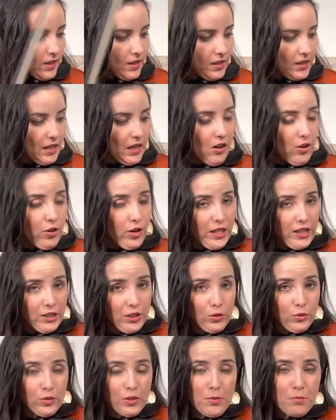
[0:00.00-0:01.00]
Now I'm going to
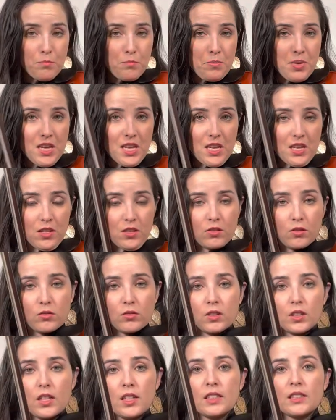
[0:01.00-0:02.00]
tune the B.
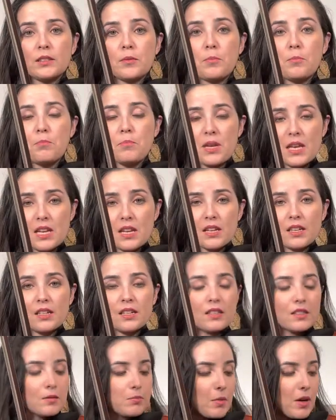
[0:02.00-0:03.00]
B
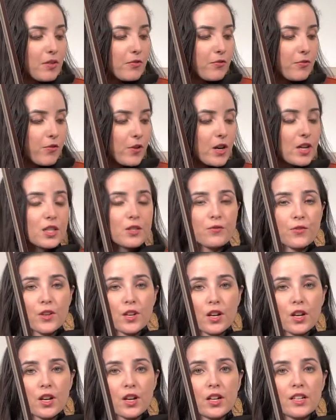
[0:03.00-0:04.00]
is my first
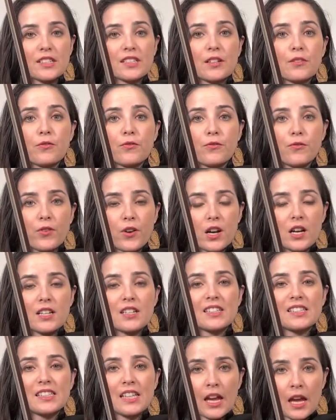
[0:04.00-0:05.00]
finger. It's the
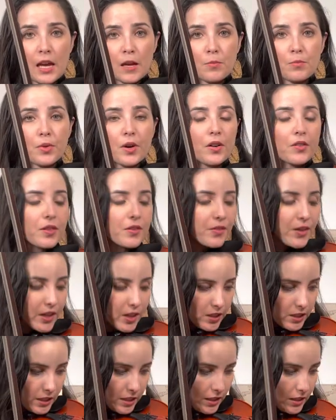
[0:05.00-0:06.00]
first tape of the
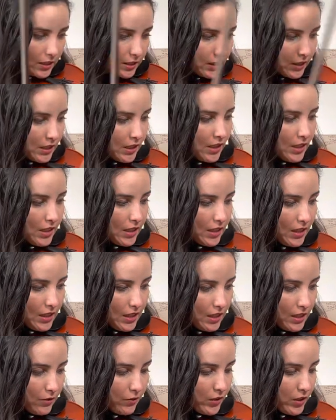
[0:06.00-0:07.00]
violin.
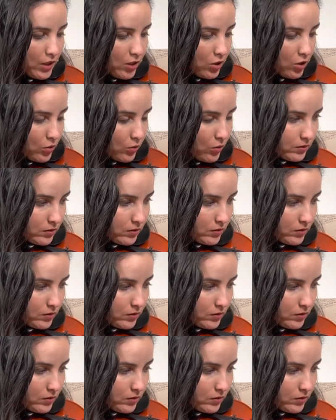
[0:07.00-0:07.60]
Let's see if it's in tune.